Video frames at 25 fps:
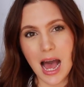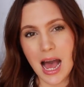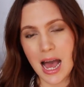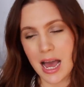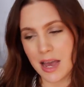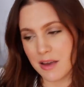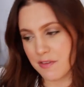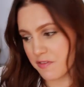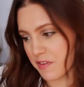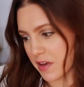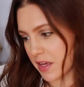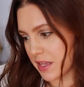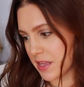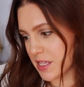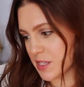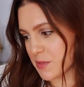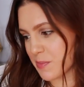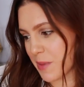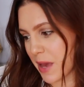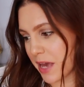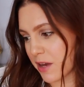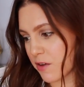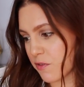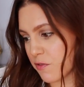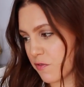I find
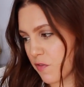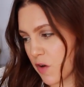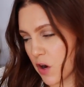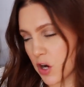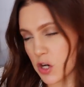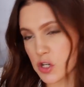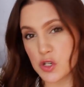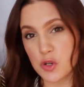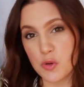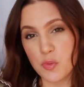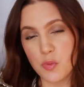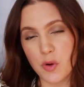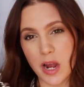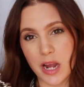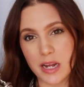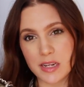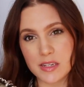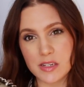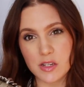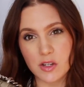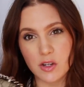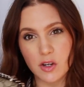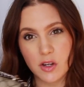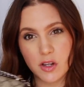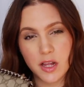this bag far too
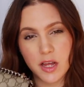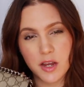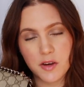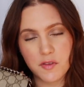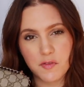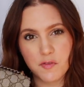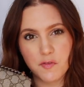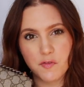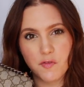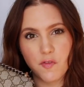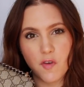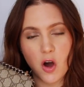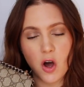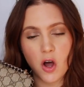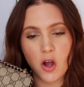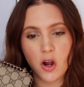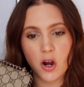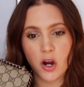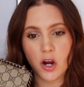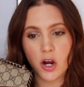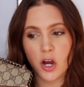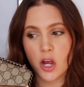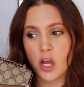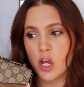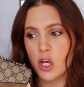practical and
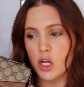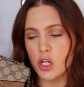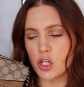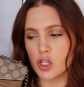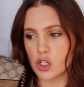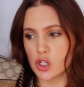far